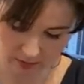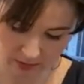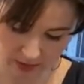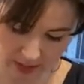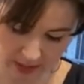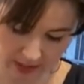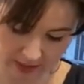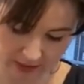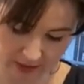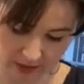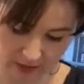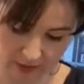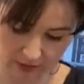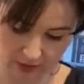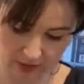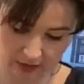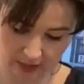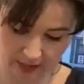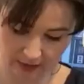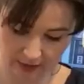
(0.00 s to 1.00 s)
place those
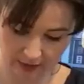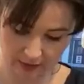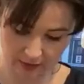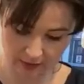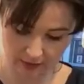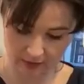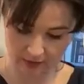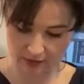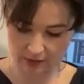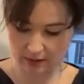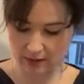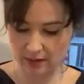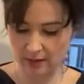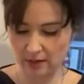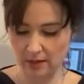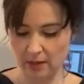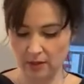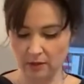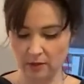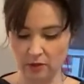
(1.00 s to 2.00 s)
together. So it's
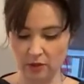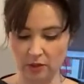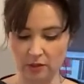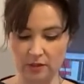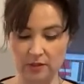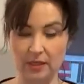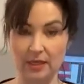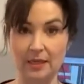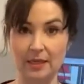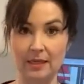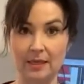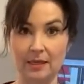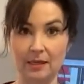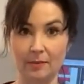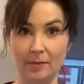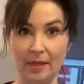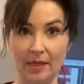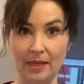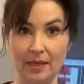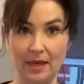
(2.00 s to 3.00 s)
just that little
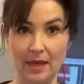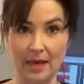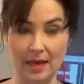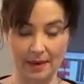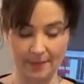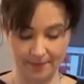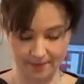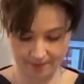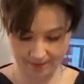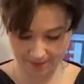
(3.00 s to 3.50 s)
bit there.